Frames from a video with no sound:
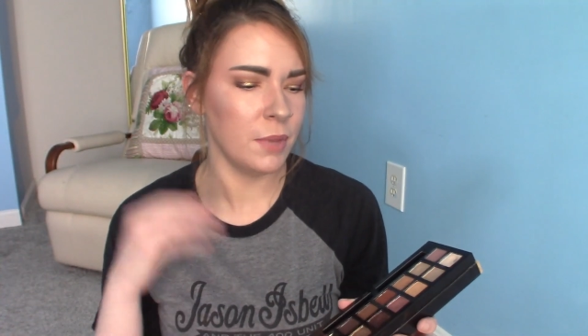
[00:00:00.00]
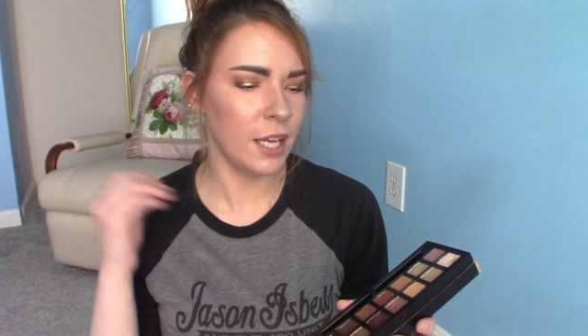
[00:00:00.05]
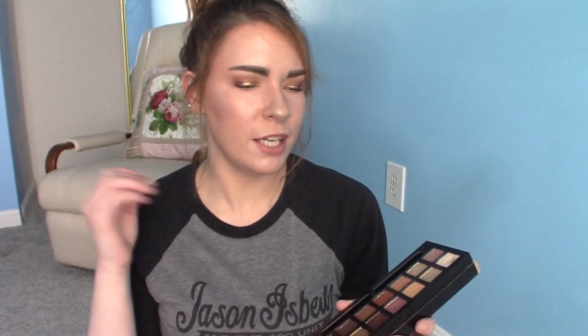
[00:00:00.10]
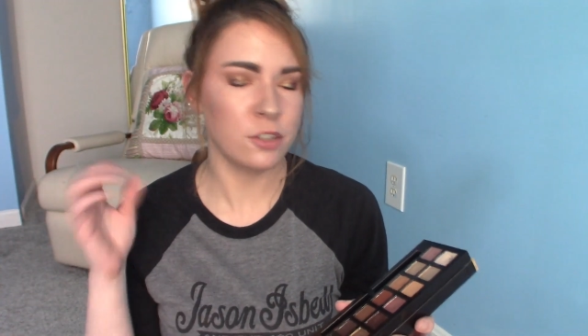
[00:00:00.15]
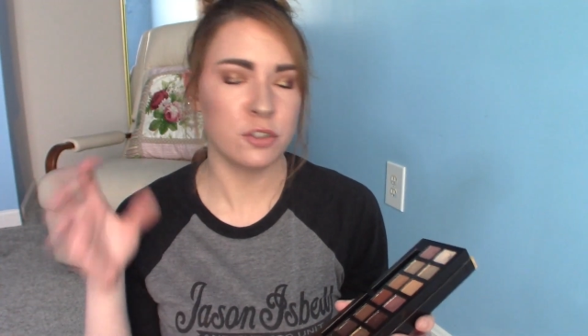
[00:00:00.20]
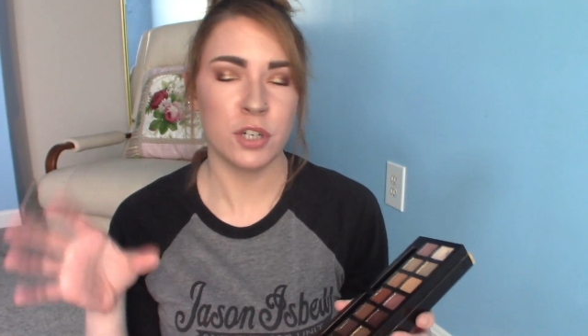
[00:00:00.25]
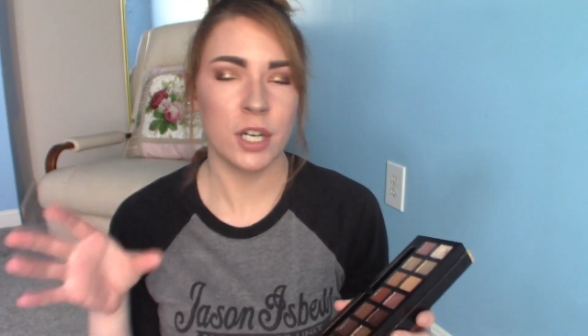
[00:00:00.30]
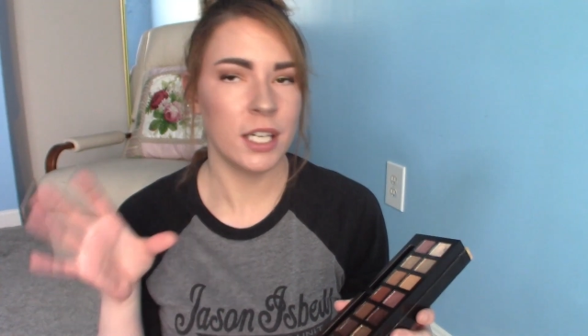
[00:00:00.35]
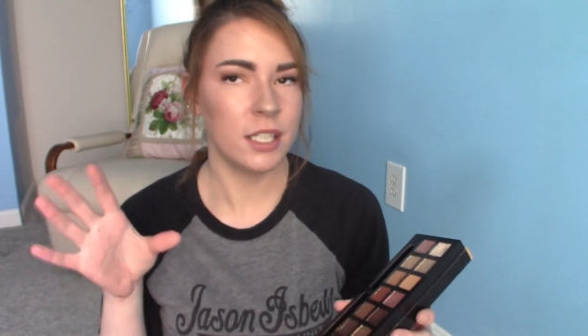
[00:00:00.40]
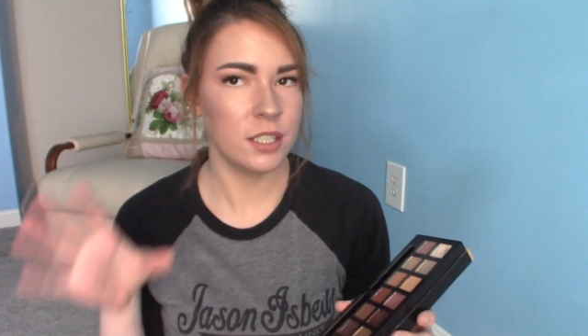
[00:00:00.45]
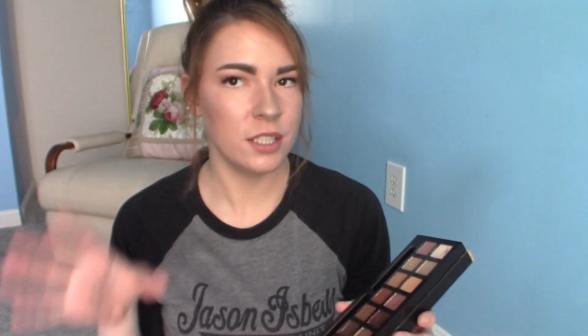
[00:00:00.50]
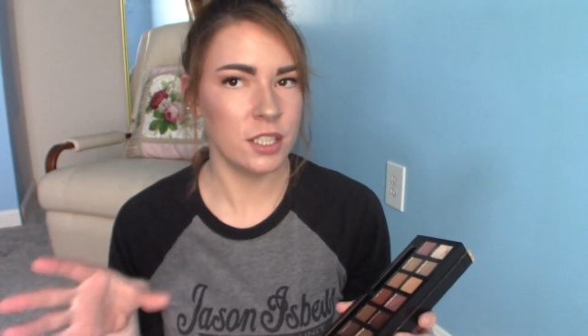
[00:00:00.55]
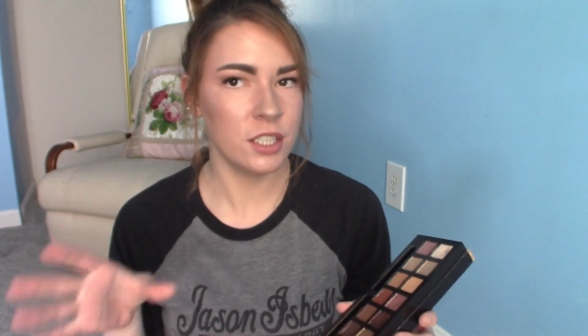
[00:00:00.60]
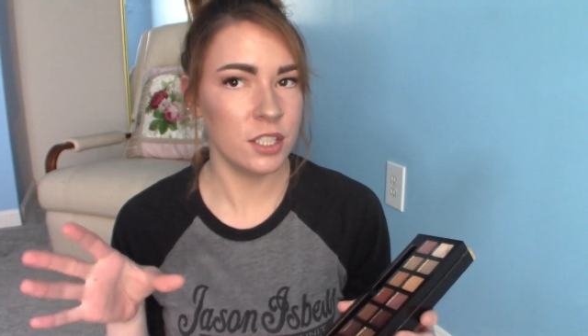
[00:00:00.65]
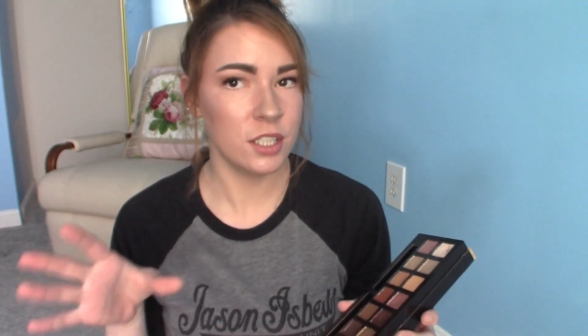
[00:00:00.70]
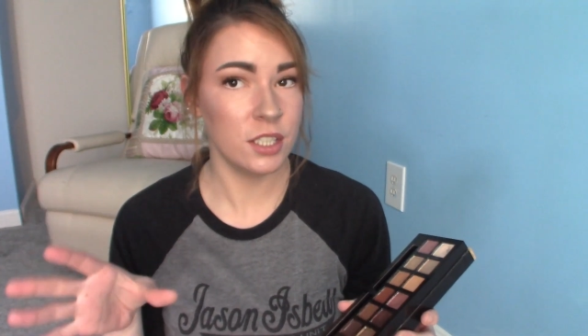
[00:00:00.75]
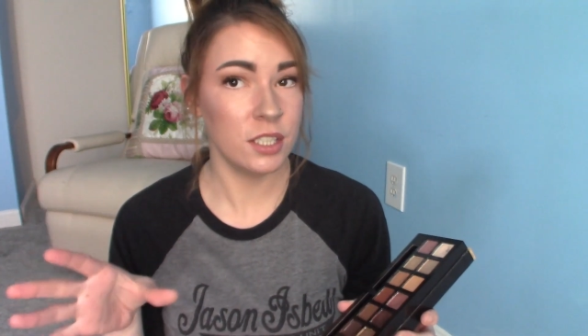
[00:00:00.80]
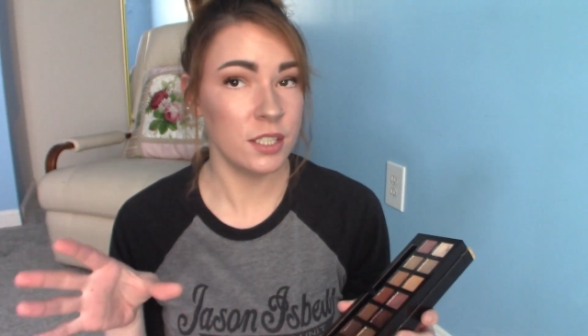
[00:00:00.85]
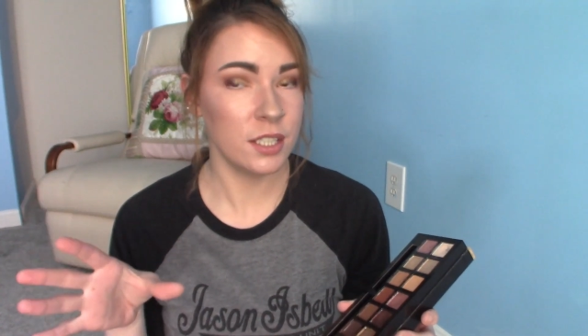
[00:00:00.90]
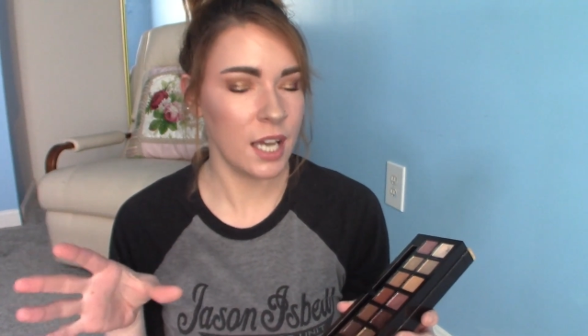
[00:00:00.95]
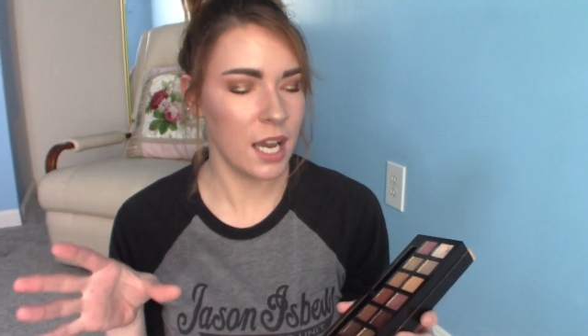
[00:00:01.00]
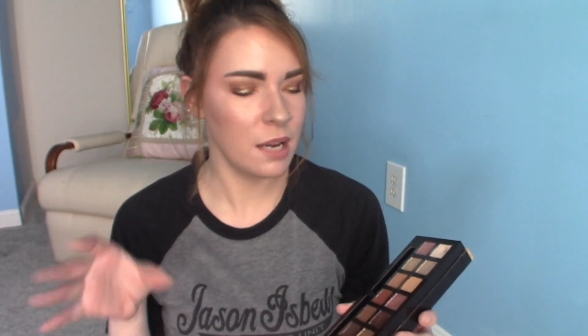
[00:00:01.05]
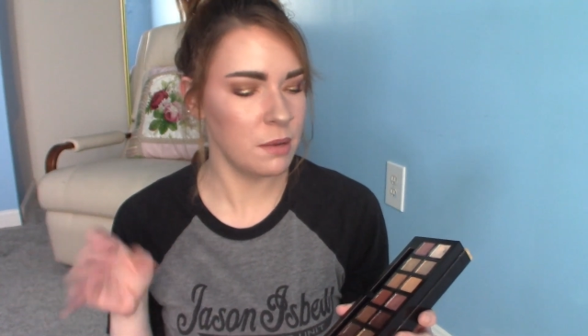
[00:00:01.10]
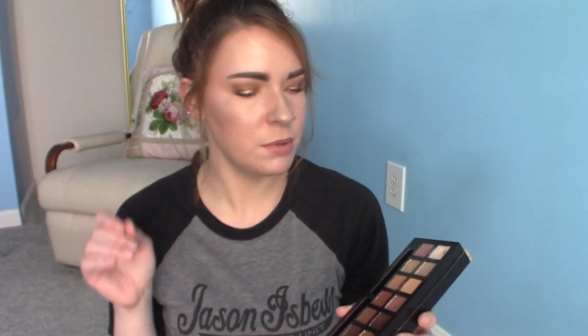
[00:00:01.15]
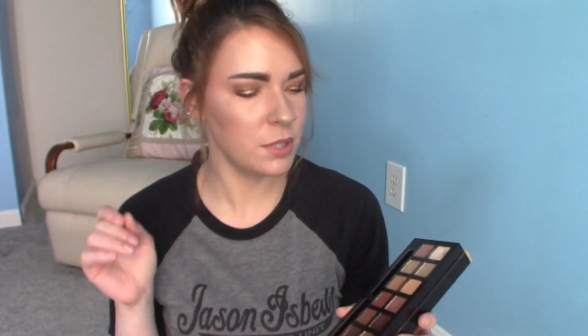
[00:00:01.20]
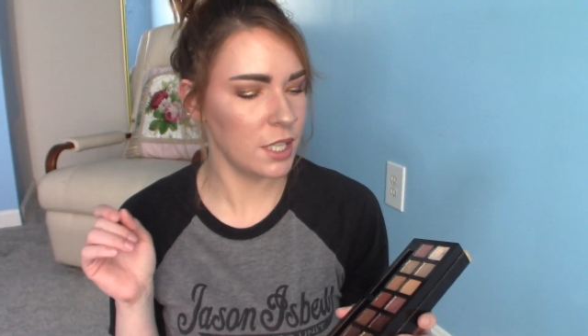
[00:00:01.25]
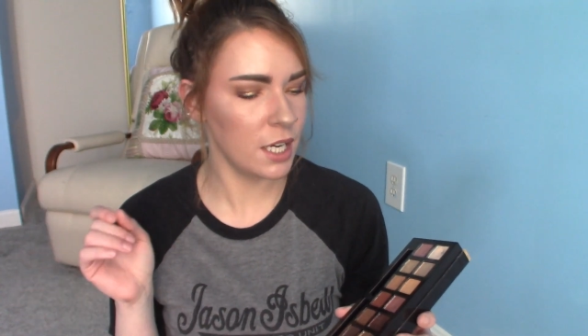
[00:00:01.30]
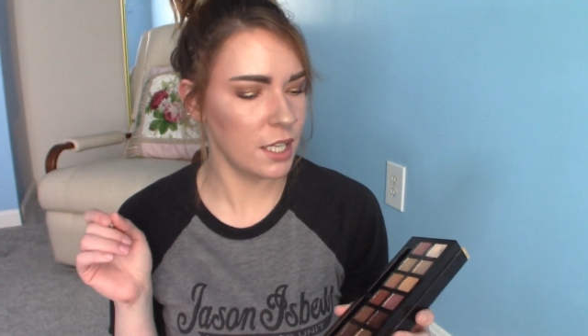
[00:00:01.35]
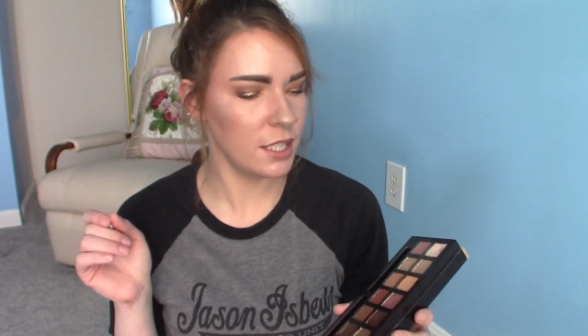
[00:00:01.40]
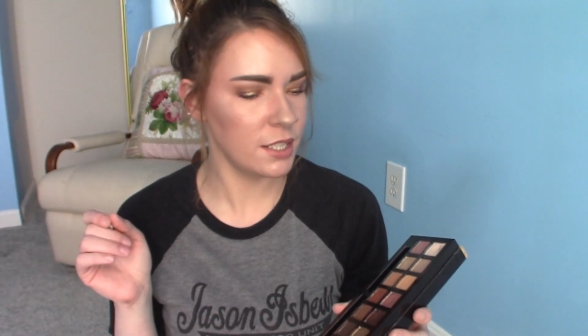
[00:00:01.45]
like transition type
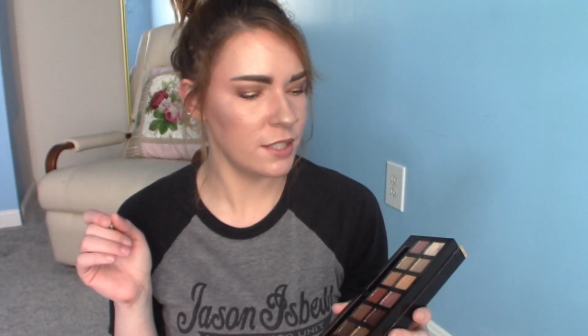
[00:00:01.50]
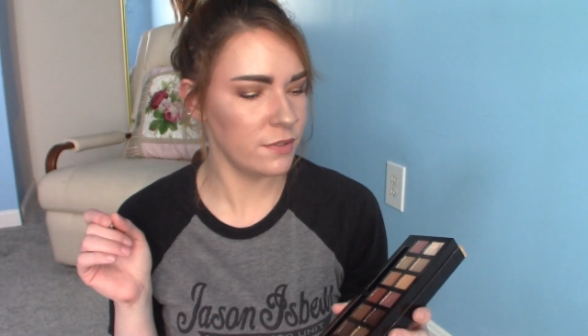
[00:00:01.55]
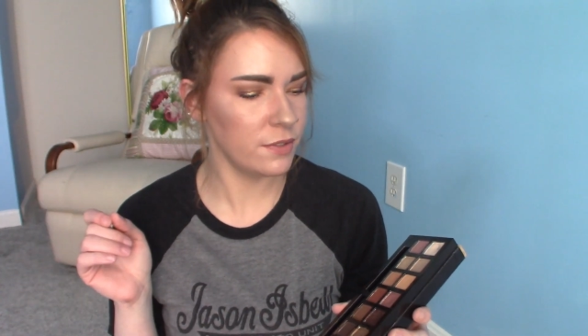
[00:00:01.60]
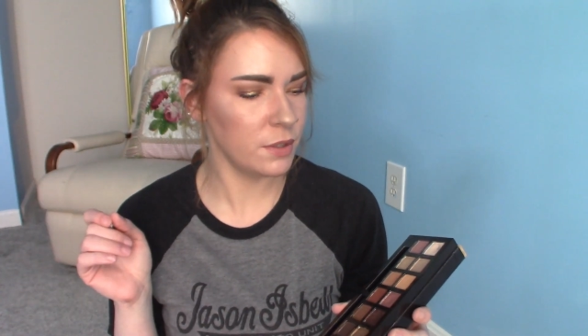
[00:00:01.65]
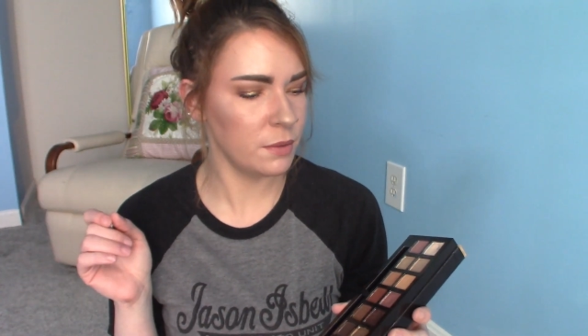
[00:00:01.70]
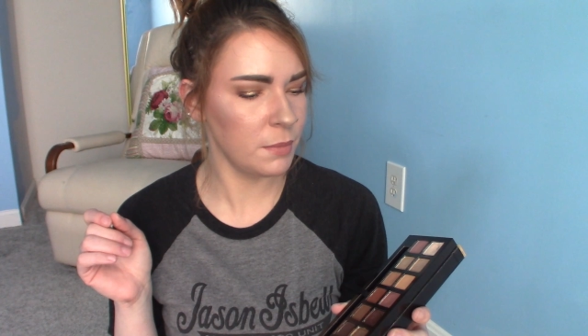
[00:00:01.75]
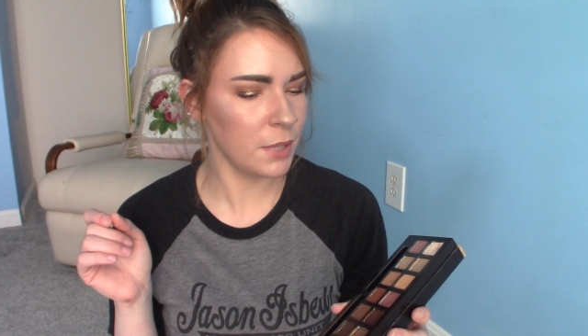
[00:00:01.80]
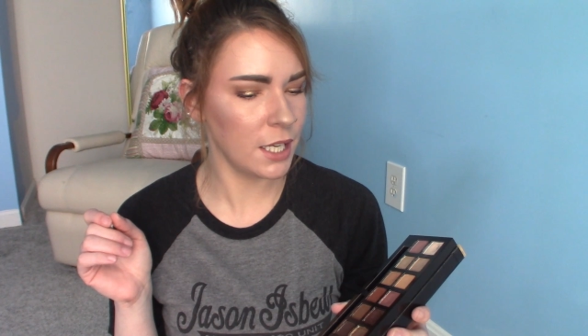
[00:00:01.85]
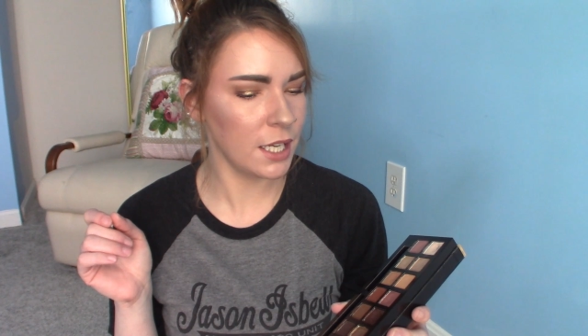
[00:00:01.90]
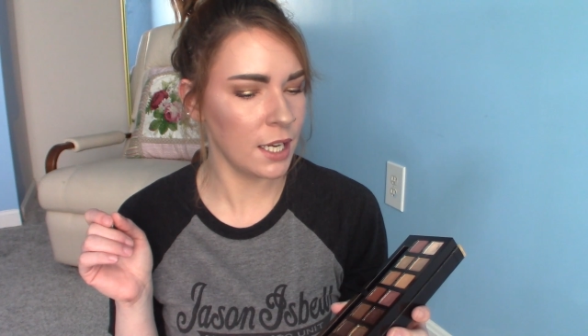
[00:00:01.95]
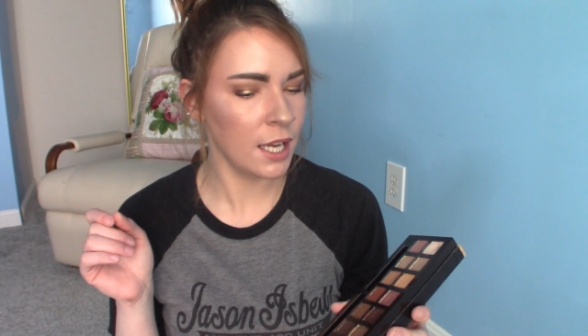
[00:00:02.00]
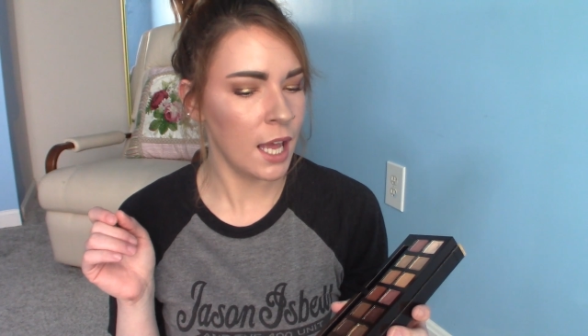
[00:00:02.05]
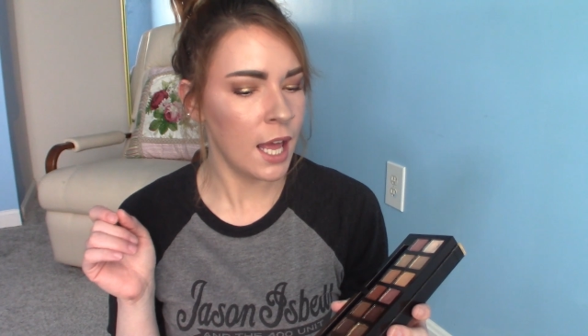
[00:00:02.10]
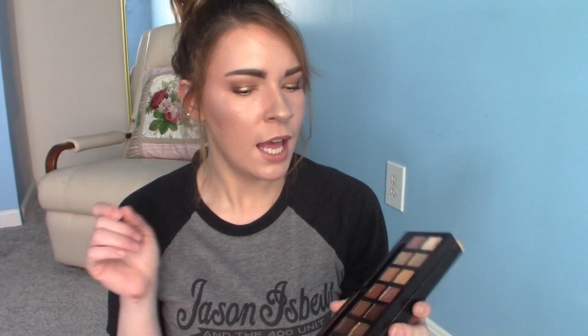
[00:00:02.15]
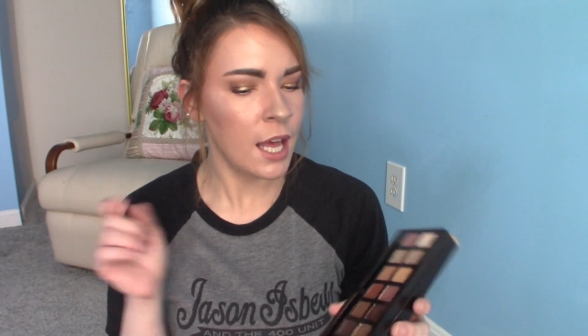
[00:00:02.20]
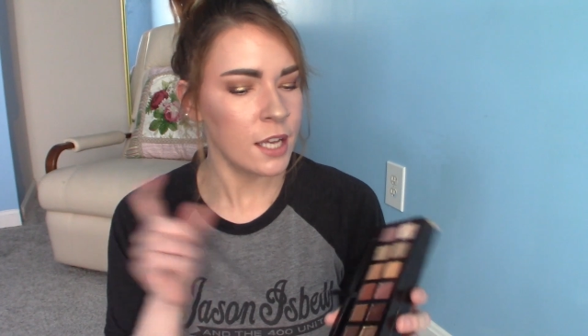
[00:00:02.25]
shades for me.